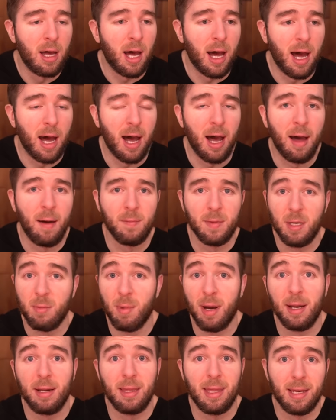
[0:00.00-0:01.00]
um, you
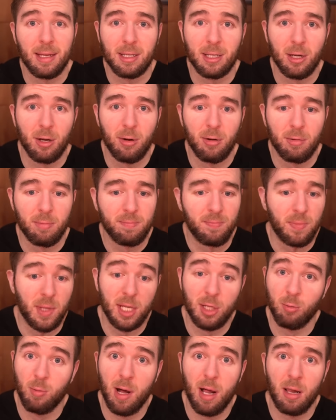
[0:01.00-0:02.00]
might think so
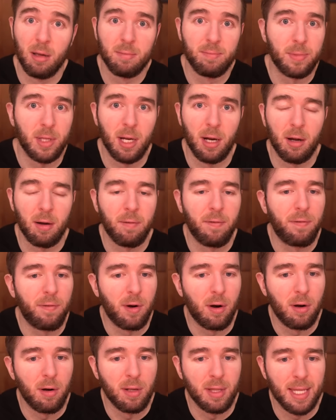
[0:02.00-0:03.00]
as well, you know,
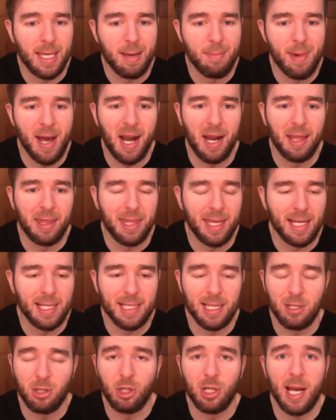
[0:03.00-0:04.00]
for the amount of things
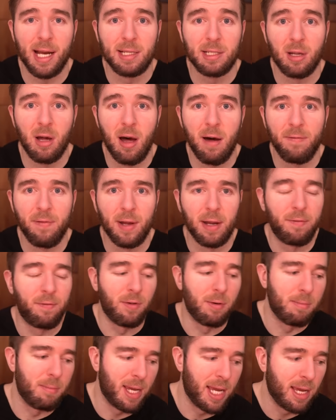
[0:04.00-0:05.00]
it checks off. Like
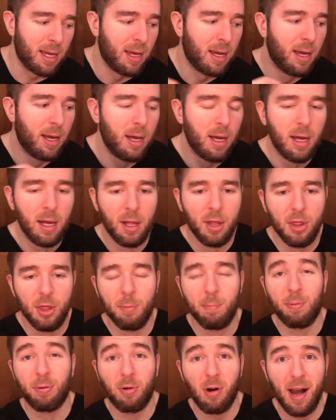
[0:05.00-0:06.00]
for me, the
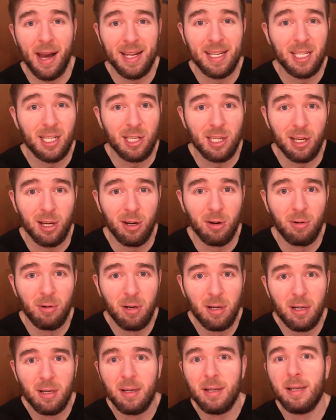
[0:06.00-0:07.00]
price
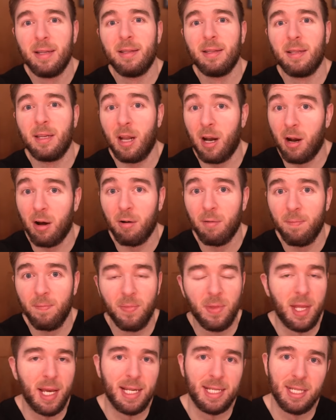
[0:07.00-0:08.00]
too, you know,
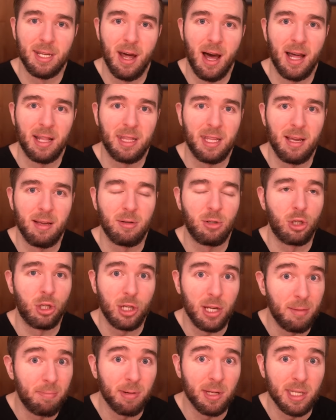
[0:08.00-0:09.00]
it's not the
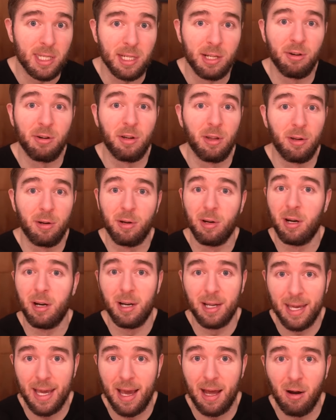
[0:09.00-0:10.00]
cheapest cereal that you're
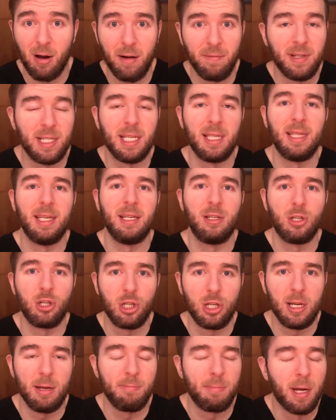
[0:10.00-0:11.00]
gonna get. Obviously the
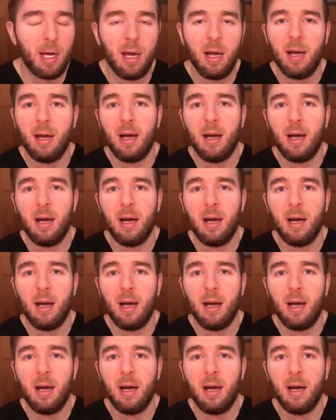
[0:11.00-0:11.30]
cheap,